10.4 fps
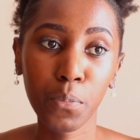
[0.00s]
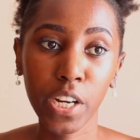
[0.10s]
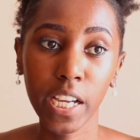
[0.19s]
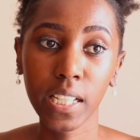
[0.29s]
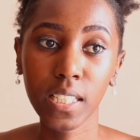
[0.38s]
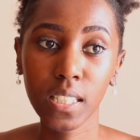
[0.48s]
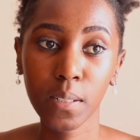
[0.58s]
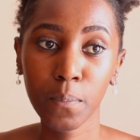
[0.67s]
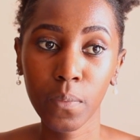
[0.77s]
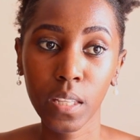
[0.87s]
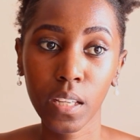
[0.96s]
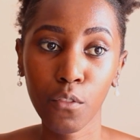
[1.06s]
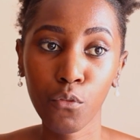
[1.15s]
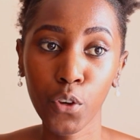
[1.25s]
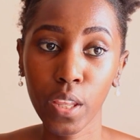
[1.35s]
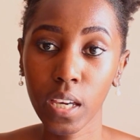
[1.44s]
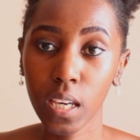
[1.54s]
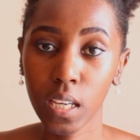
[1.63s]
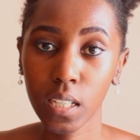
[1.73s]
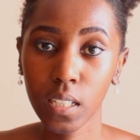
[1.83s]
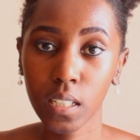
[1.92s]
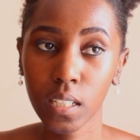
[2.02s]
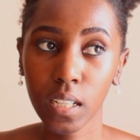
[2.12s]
price for the cake